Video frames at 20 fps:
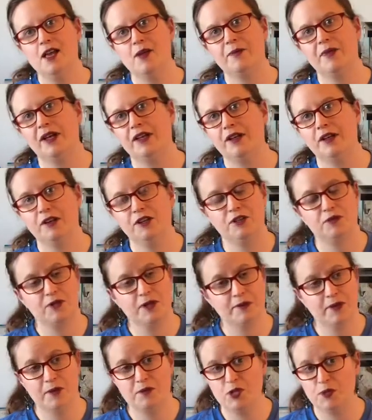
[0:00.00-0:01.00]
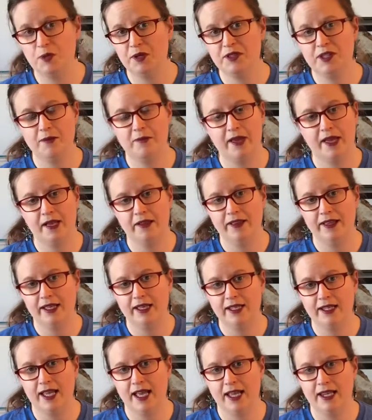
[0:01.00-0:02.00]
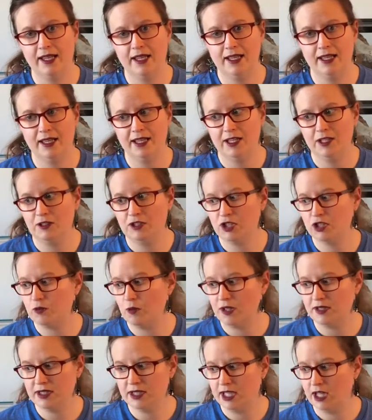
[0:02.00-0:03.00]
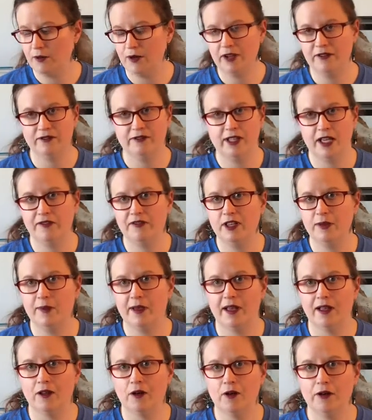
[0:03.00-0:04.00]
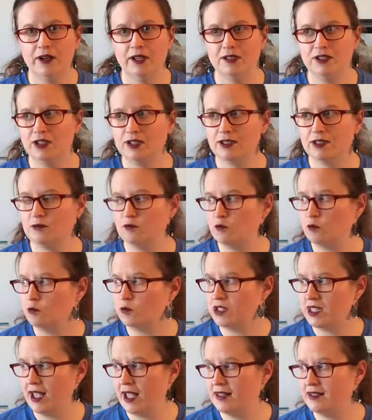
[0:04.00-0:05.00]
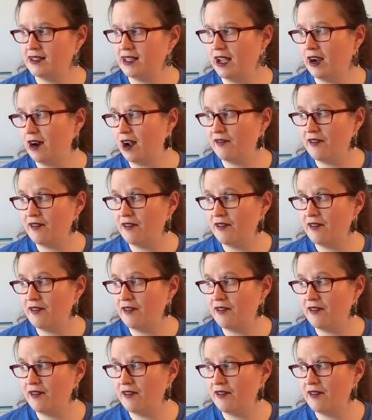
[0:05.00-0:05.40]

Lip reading: but no, sometimes you put the male in and he just wants to get away from that female, or he just stands there.